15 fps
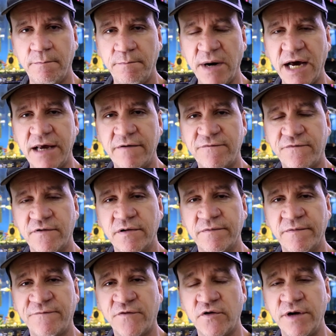But
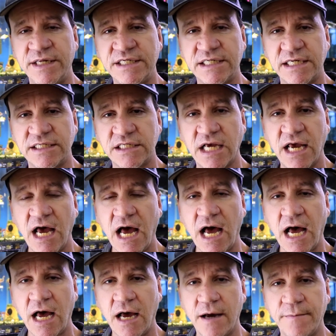for instance,
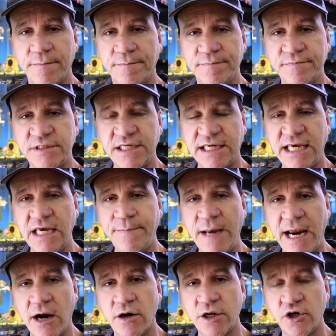to
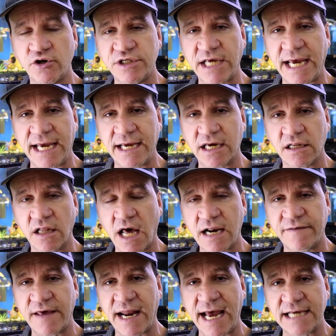keep air to your tank, a lot
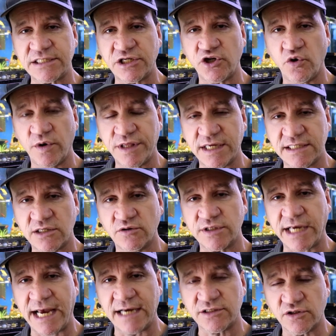of that has to do with as
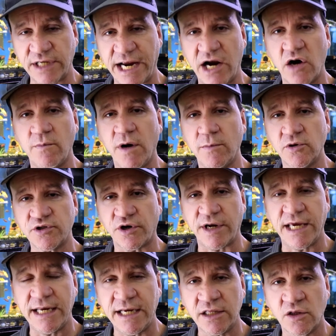those air bubbles are
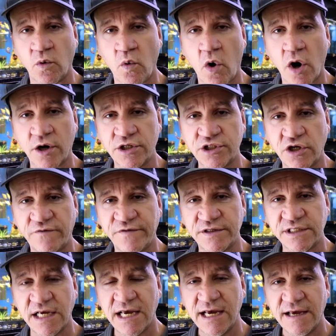hitting the water
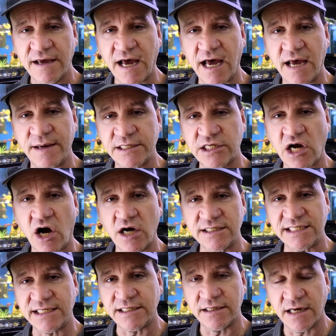surface, it's
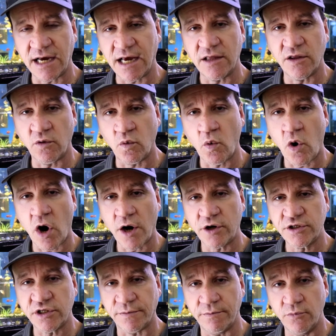causing the
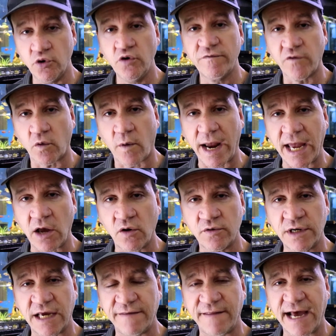water to move
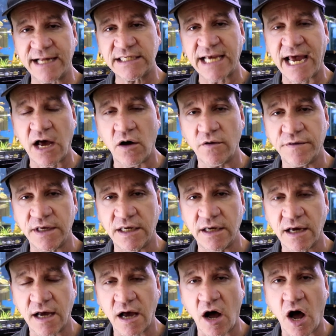around, and that's how
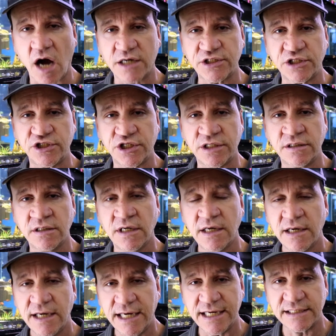the oxygen
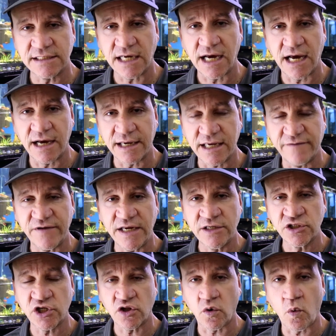is given
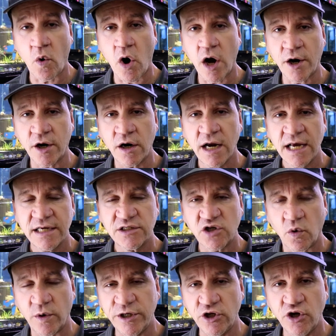into the water.
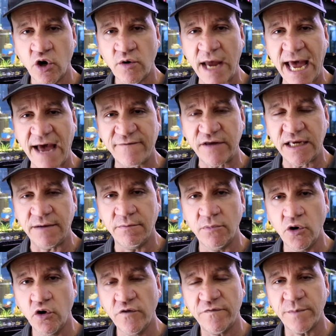So when you don't have any
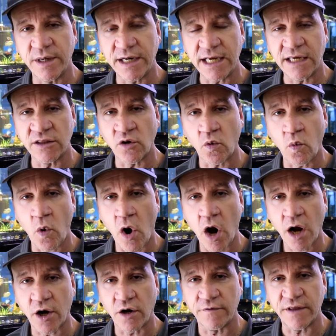movement in the
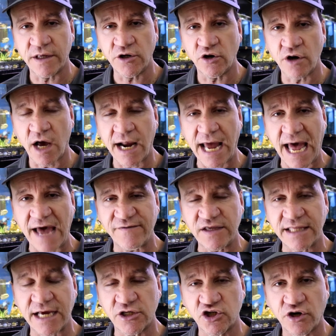water, then you're not
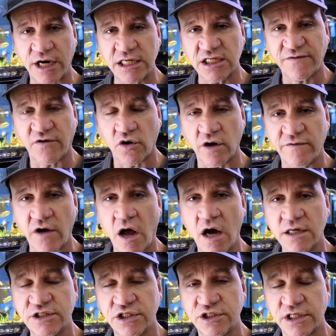having that transfer of
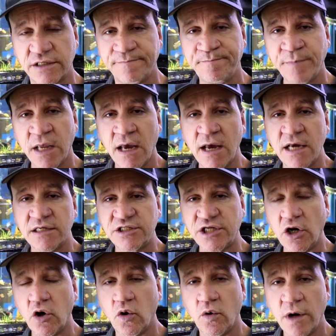oxygen.
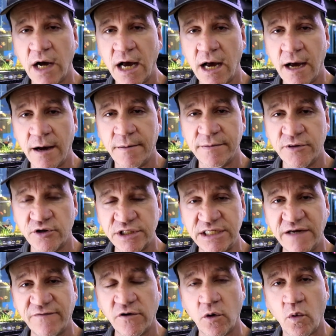So there's
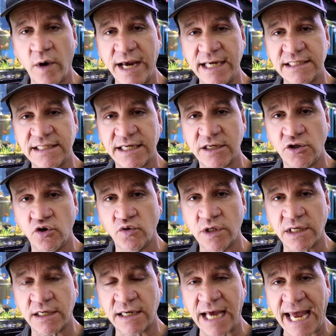different ways that you
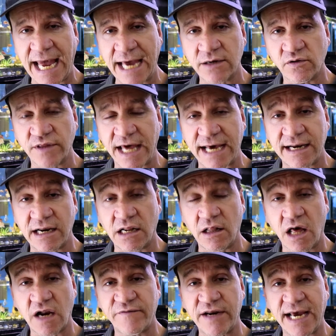can handle that, and a
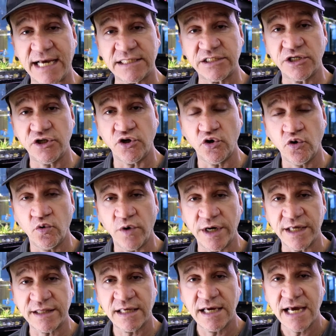lot of it has to do
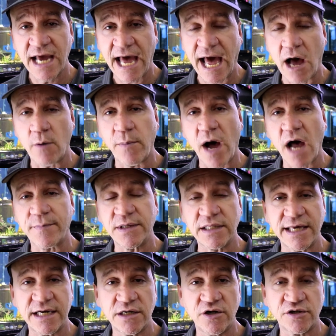with how
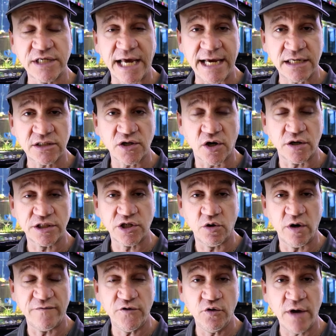populated your tanks are.
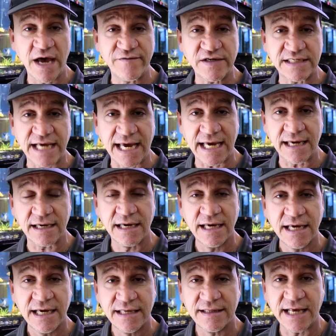So if you have a tank
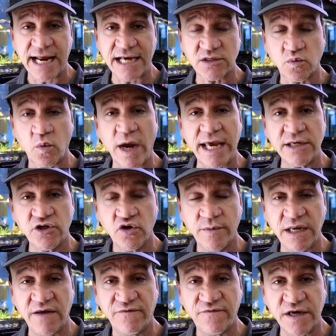that has way too
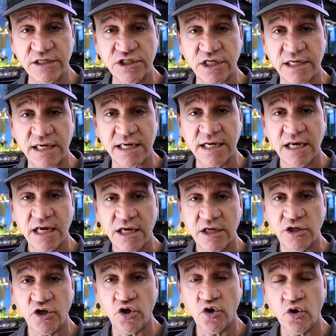many fish in it,
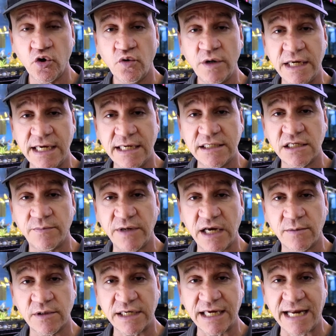you need to be
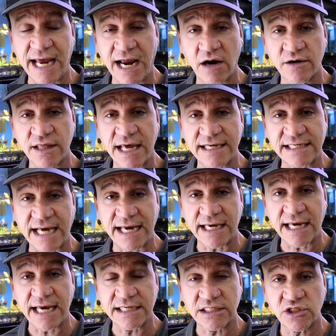able to get air to that
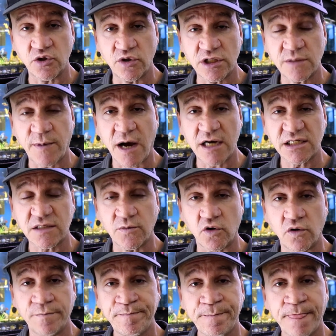tank as soon as
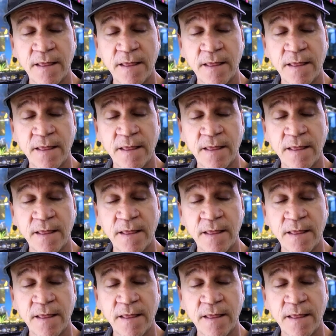possible.